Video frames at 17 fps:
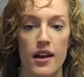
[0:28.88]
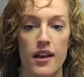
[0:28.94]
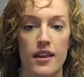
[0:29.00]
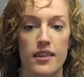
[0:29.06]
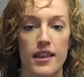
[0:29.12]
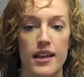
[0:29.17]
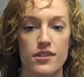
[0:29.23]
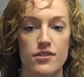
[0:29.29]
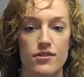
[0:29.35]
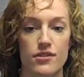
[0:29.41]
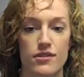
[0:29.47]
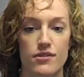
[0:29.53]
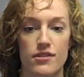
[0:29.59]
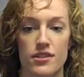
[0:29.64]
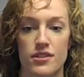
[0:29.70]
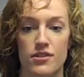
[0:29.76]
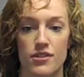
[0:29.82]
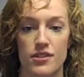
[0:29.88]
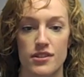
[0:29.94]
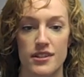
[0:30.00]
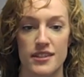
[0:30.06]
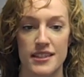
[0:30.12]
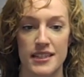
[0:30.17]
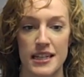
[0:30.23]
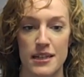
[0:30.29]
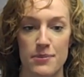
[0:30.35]
Lecturers are instructed
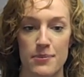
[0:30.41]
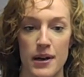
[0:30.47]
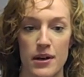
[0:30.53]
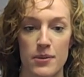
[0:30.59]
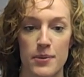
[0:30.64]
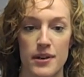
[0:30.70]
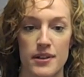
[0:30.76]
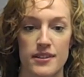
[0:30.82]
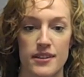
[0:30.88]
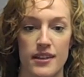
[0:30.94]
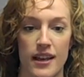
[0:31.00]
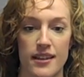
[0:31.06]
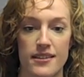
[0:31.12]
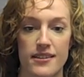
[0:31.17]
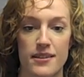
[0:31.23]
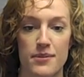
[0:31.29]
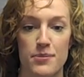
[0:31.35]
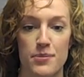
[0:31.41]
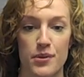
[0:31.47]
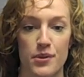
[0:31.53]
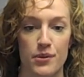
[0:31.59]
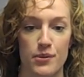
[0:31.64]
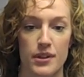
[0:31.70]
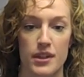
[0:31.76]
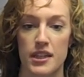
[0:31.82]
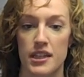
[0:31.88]
to keep PowerPoint slides
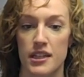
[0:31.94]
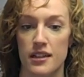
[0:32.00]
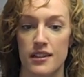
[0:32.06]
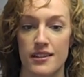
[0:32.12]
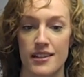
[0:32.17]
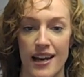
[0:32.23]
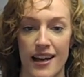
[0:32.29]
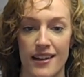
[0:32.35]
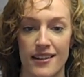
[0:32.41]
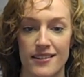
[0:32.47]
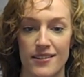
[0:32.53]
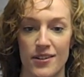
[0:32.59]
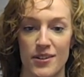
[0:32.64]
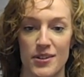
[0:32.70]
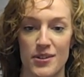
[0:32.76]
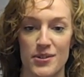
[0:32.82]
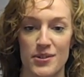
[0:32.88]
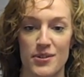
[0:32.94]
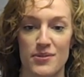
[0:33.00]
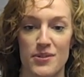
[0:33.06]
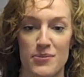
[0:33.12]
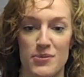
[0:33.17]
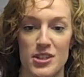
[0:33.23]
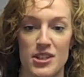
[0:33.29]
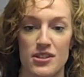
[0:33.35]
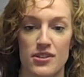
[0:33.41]
simple with little text or use of
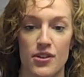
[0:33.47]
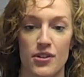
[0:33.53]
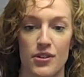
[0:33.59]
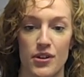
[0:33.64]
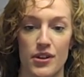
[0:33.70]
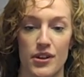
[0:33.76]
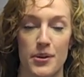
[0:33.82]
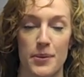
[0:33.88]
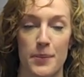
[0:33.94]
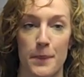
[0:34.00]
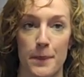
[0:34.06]
images or colour.